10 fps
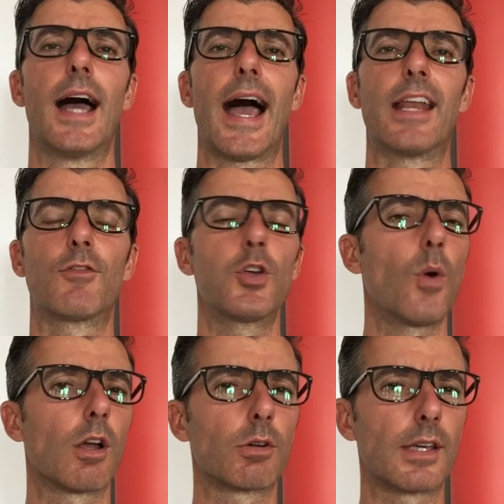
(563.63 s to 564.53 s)
And if
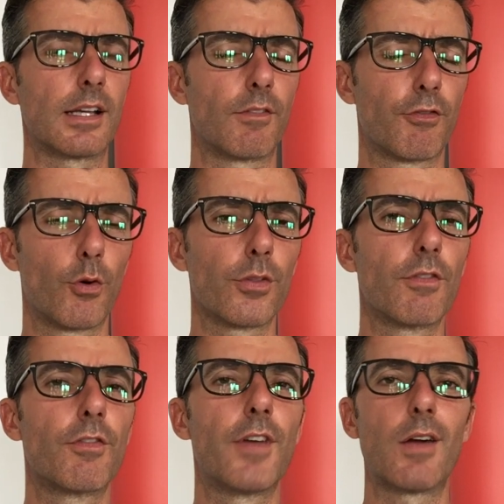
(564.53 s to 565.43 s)
you are looking for the
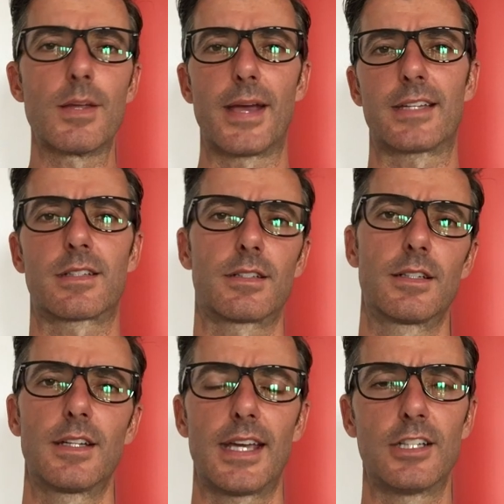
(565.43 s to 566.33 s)
very best
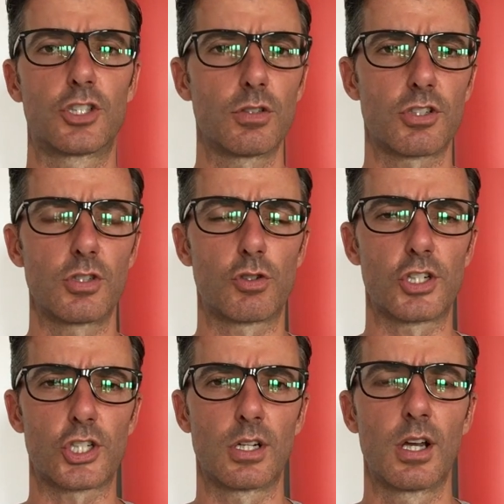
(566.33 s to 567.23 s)
in endurance
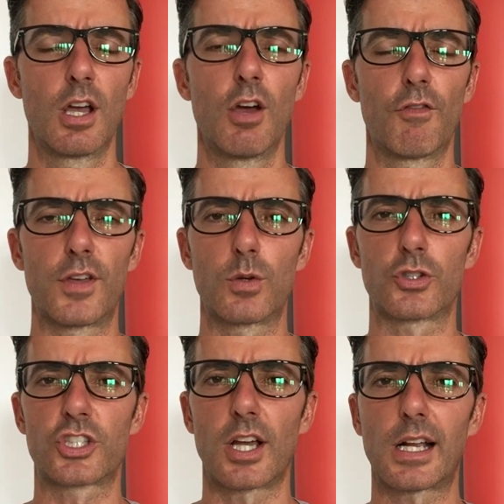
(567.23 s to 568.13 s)
nutrition for your
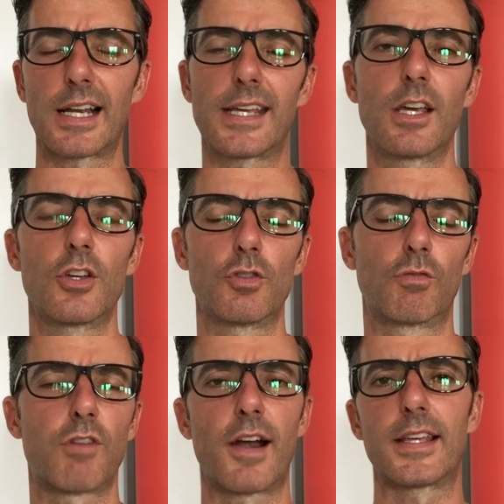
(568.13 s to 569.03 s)
cycling, your
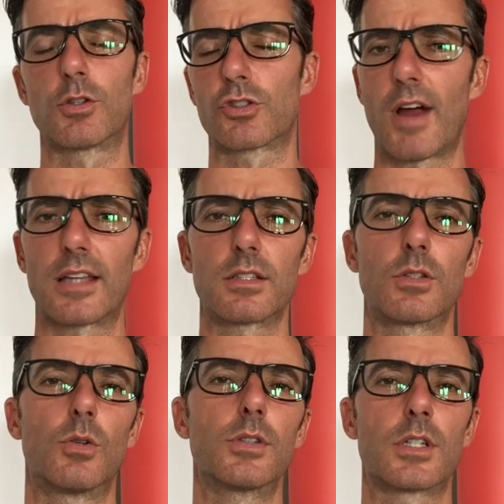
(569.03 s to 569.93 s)
running, your
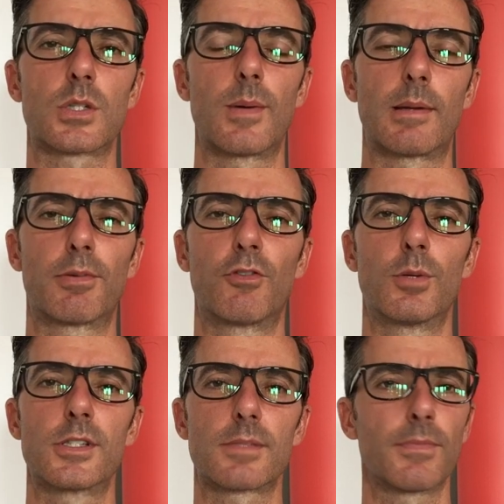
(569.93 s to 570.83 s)
triathlon, or your swimming
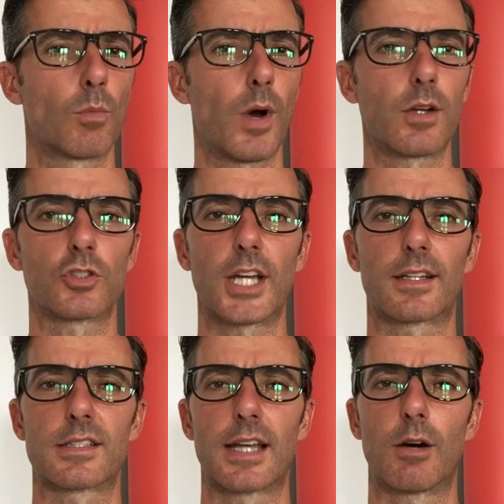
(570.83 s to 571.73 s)
performance, why not
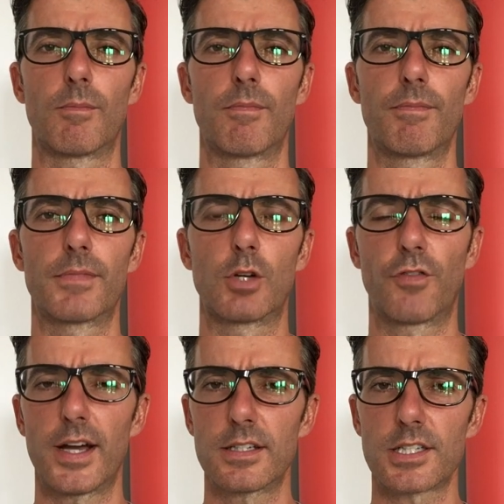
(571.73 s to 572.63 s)
check us out? You'll
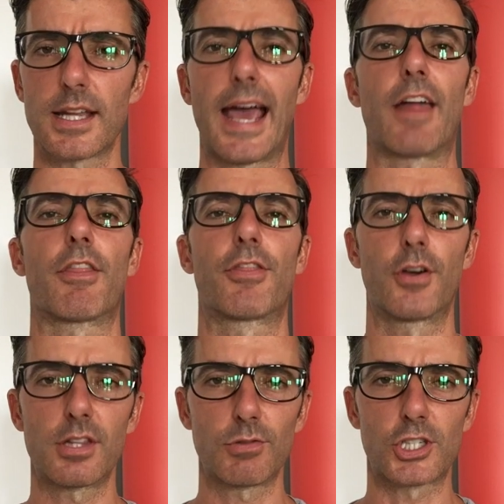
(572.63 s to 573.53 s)
find us at
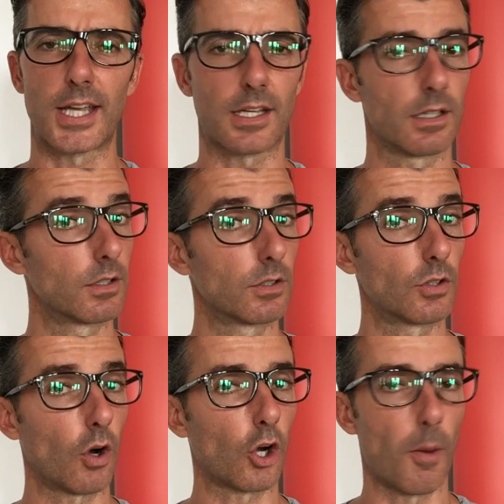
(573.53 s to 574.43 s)

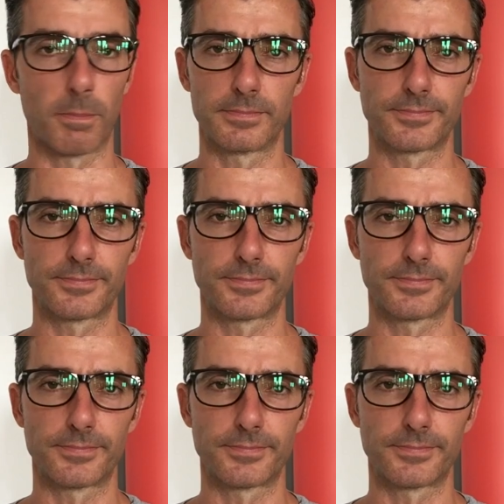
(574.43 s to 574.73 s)
33shake.com.